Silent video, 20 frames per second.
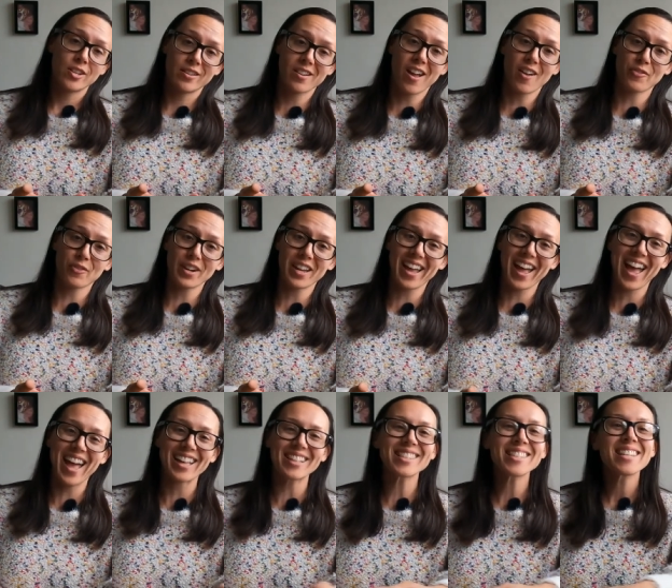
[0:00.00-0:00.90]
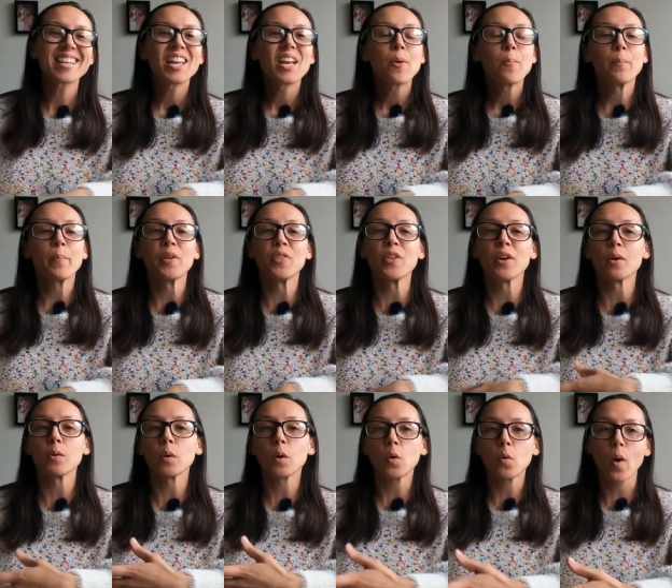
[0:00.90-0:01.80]
not for cats, but
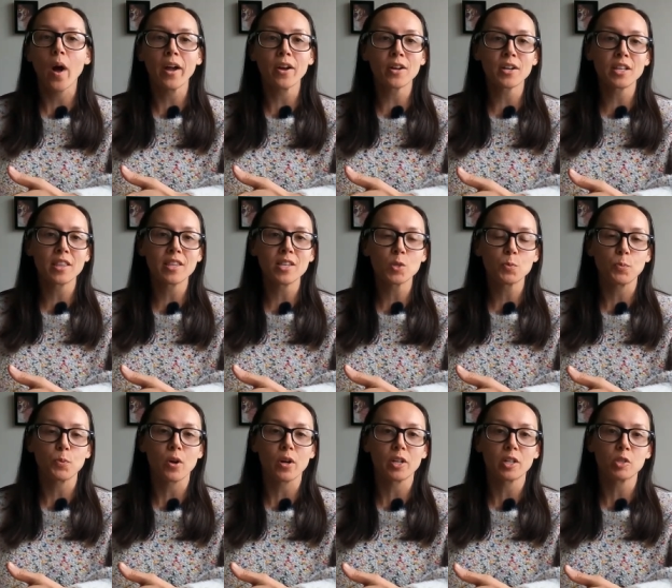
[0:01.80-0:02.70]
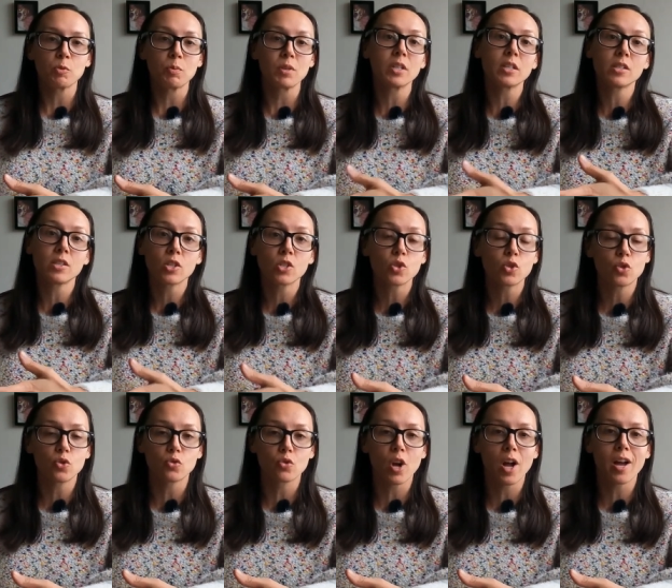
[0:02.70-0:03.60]
they're required in this product because it's
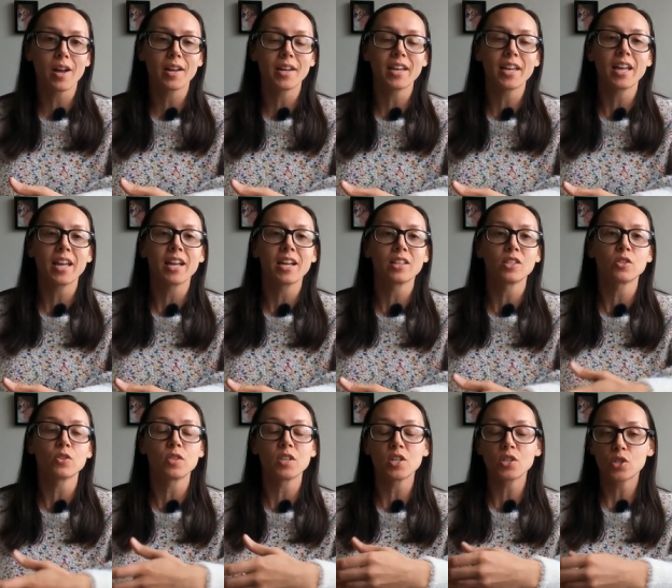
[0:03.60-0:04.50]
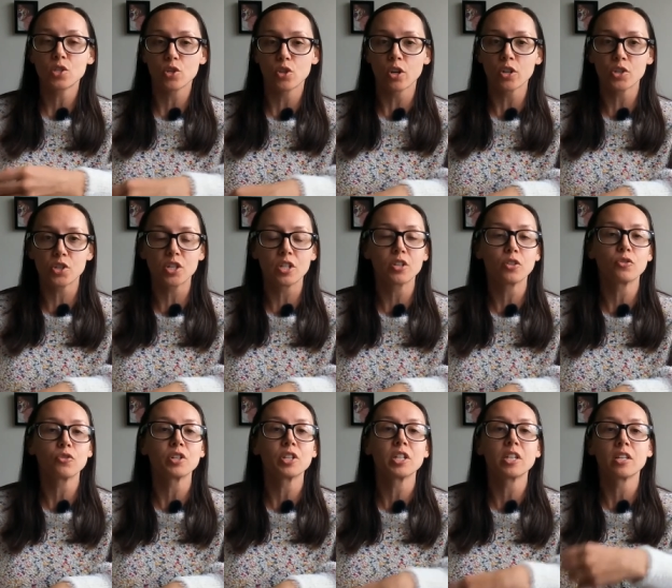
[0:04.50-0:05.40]
dry and these starchy
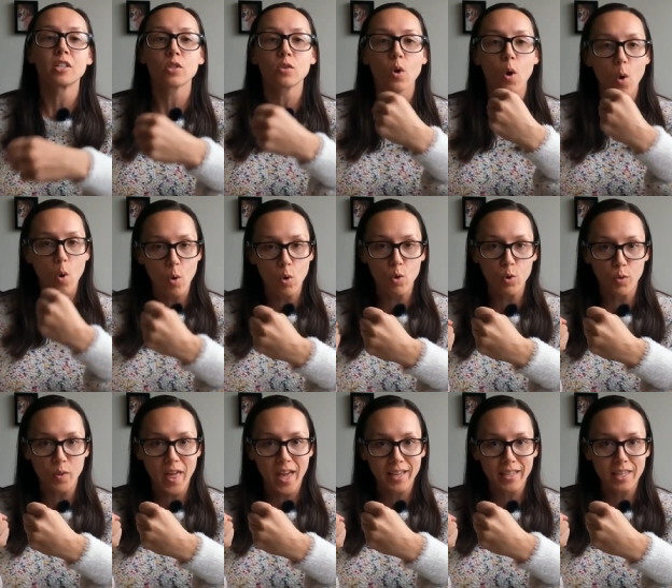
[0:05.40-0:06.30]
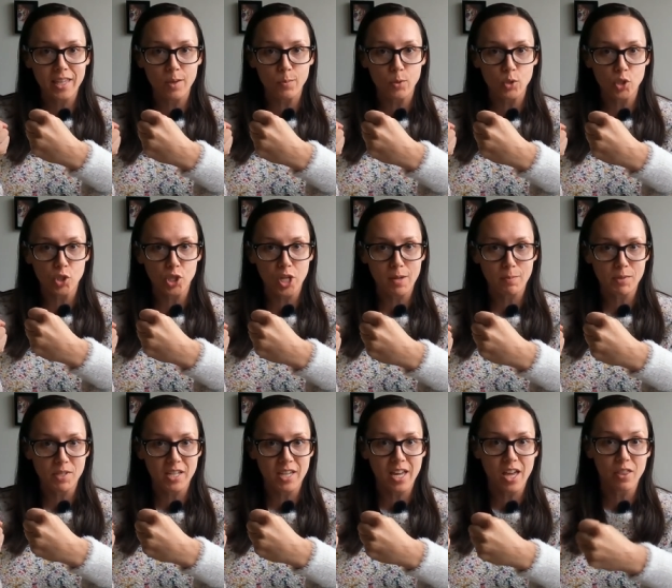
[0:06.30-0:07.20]
ingredients hold that kibble shape
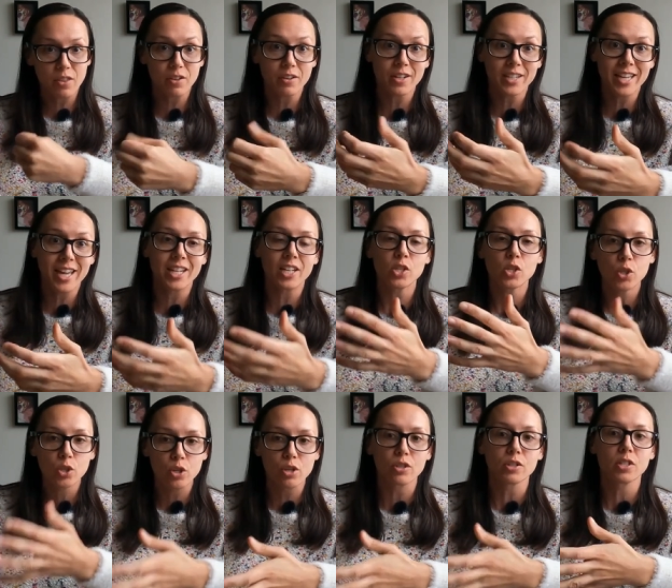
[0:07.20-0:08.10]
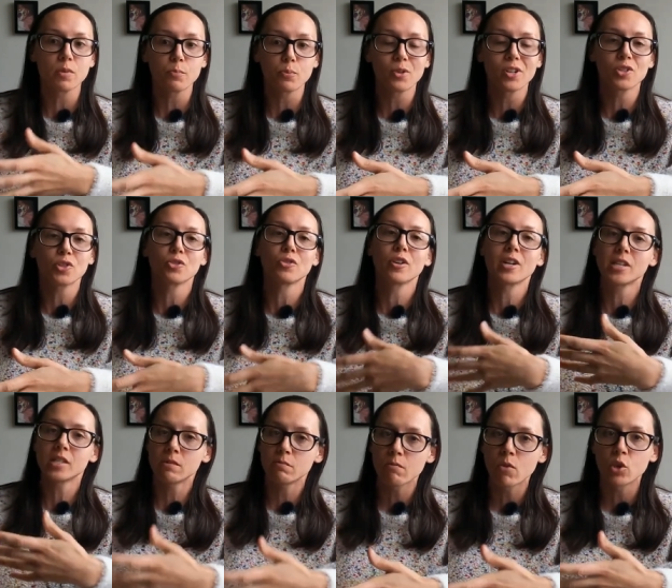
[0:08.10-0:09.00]
together. Again, it's cooked and
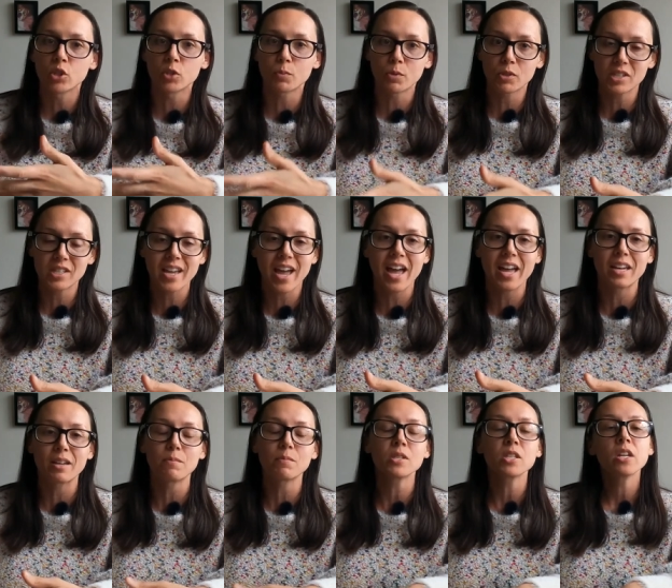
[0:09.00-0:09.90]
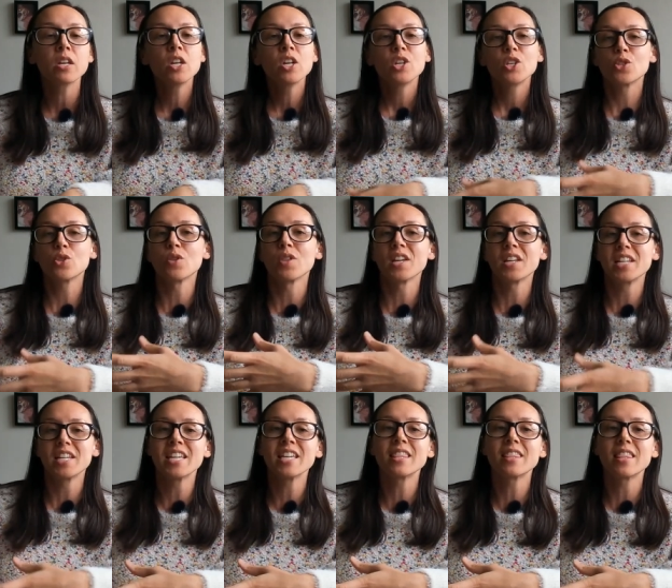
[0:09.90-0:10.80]
pressurized multiple times, so they
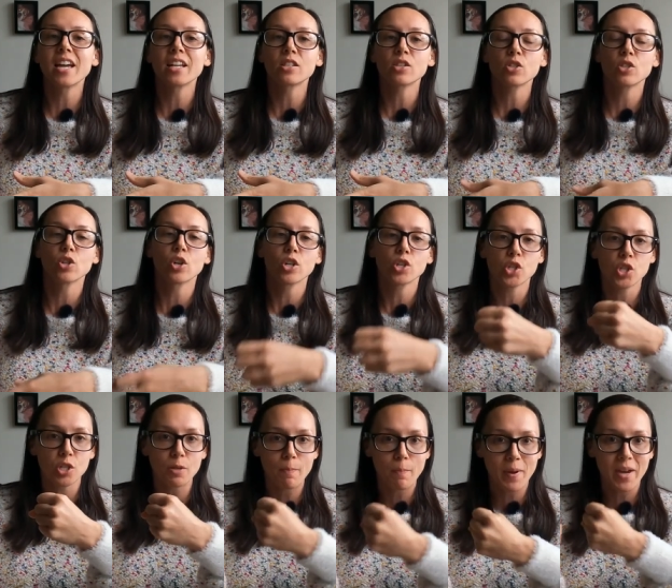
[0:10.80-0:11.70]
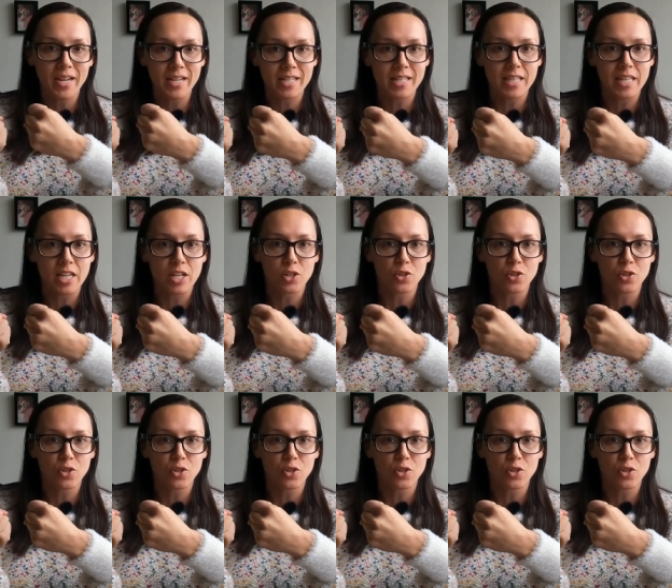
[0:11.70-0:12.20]
need that starch to bind the